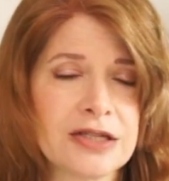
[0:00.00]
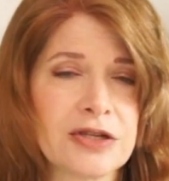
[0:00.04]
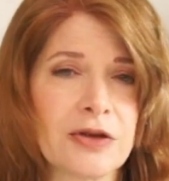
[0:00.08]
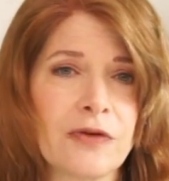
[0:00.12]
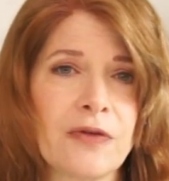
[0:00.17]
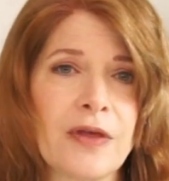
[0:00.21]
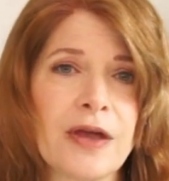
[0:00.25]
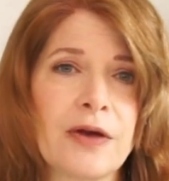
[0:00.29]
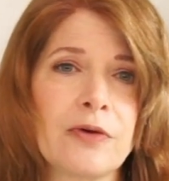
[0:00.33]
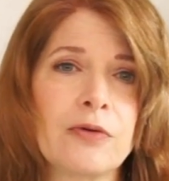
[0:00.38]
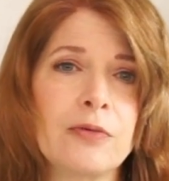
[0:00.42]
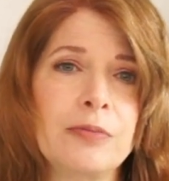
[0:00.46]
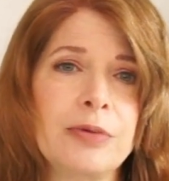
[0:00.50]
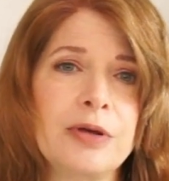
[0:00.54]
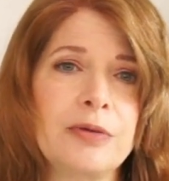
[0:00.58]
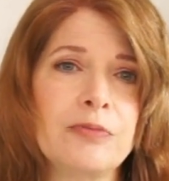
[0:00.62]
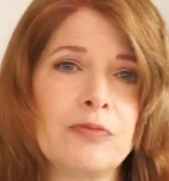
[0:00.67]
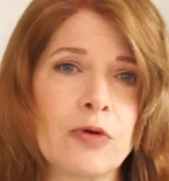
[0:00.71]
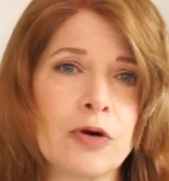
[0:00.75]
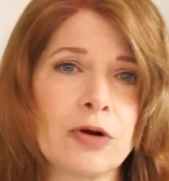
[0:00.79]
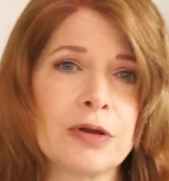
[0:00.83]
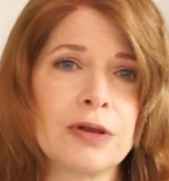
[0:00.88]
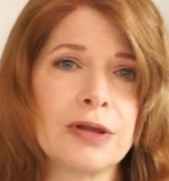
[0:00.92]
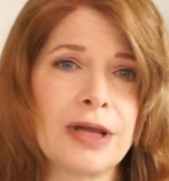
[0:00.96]
so they will be
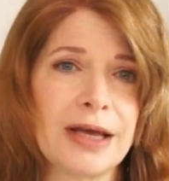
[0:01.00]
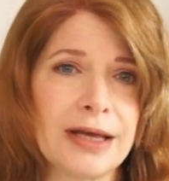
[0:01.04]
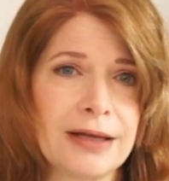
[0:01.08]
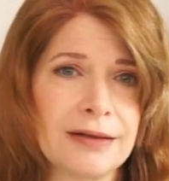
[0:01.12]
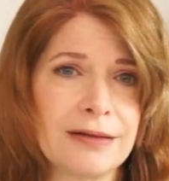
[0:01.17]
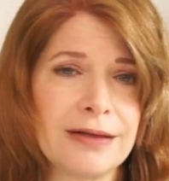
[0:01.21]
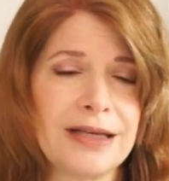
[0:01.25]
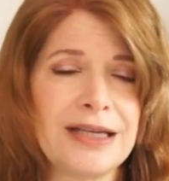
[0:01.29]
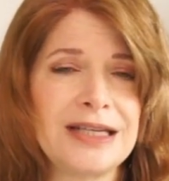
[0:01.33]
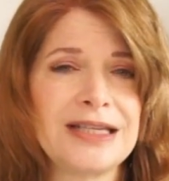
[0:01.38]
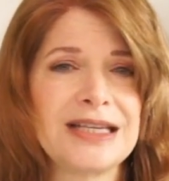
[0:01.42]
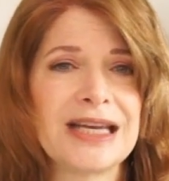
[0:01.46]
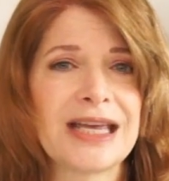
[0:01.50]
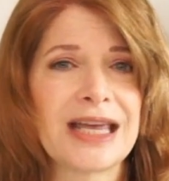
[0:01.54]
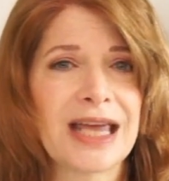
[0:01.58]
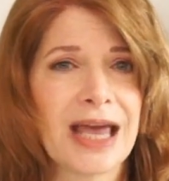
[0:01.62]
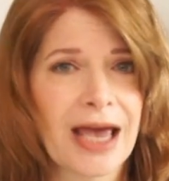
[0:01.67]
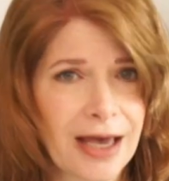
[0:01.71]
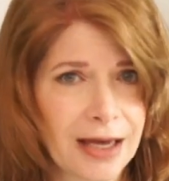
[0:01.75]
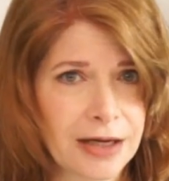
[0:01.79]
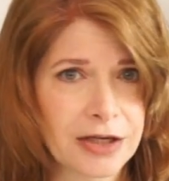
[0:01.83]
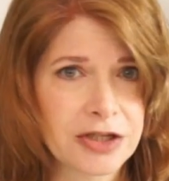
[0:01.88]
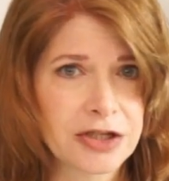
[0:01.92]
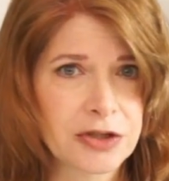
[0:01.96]
more likely to
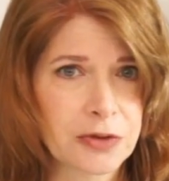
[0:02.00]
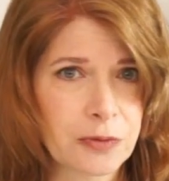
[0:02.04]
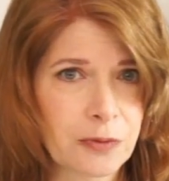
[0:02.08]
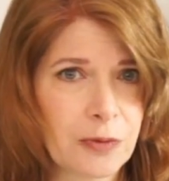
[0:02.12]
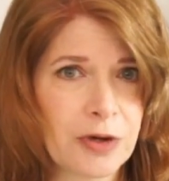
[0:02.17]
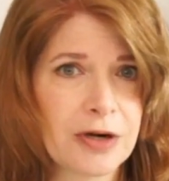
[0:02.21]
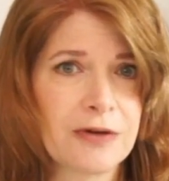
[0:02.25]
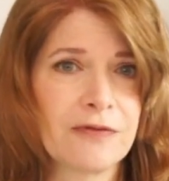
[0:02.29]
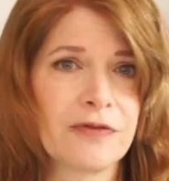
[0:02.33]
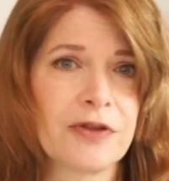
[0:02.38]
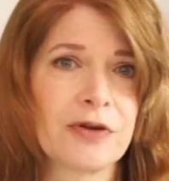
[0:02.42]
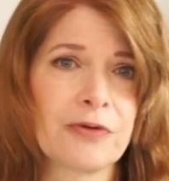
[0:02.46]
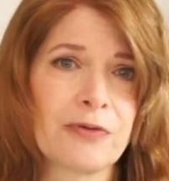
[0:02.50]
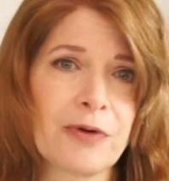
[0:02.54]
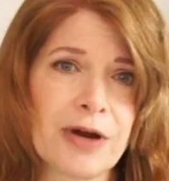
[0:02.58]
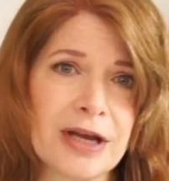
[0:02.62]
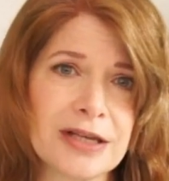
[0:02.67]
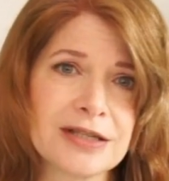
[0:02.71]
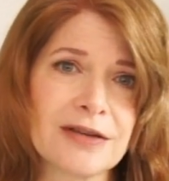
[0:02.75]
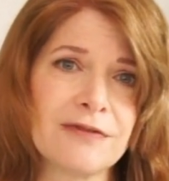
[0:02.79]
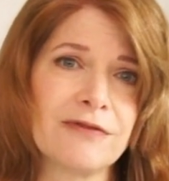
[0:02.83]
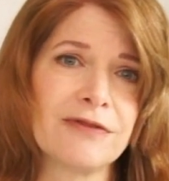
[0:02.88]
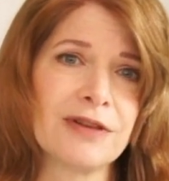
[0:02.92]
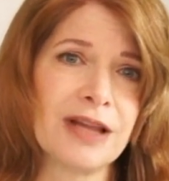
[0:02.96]
catch one of the
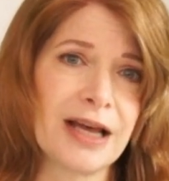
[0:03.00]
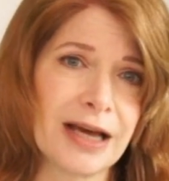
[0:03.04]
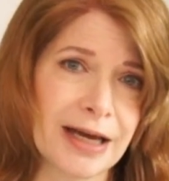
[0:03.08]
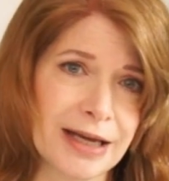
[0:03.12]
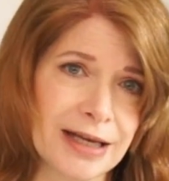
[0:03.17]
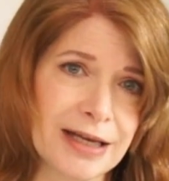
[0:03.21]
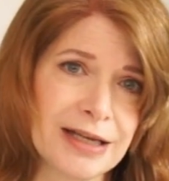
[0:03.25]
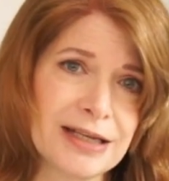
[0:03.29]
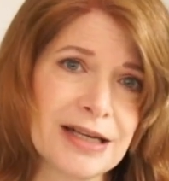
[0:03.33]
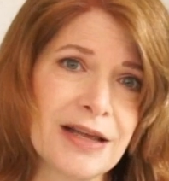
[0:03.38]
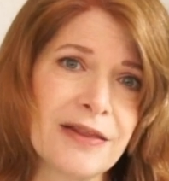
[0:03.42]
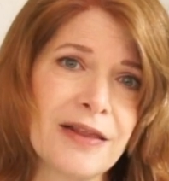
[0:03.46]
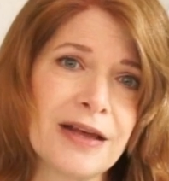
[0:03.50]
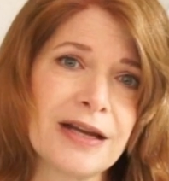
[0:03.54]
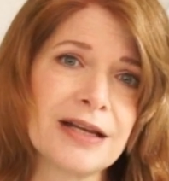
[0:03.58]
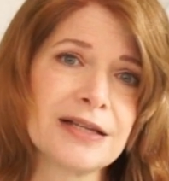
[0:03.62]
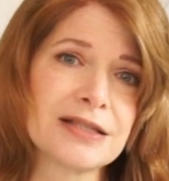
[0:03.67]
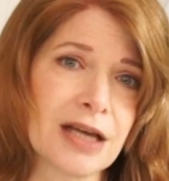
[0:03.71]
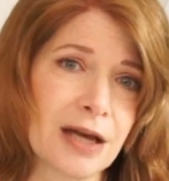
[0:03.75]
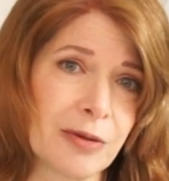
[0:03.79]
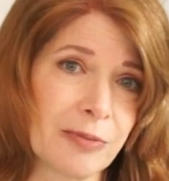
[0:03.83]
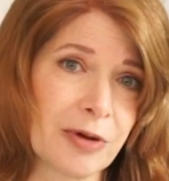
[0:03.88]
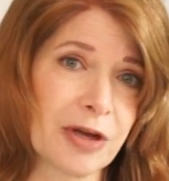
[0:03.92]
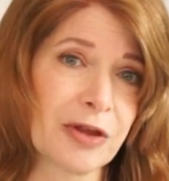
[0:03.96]
rays of light that
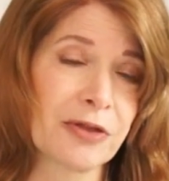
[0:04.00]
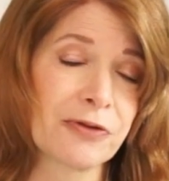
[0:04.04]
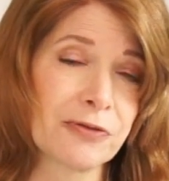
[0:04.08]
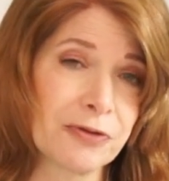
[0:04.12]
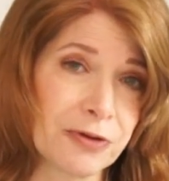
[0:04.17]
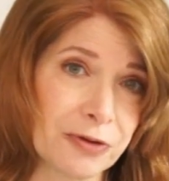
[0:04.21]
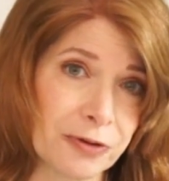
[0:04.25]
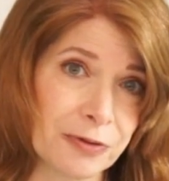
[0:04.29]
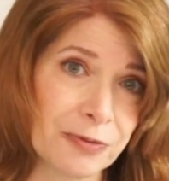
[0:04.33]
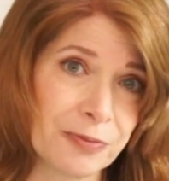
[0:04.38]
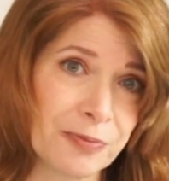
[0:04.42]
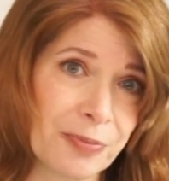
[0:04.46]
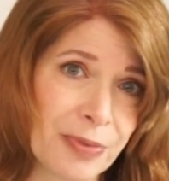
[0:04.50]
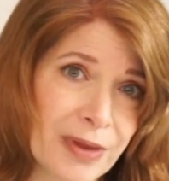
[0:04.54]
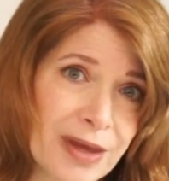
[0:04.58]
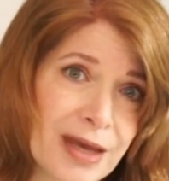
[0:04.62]
is coming through.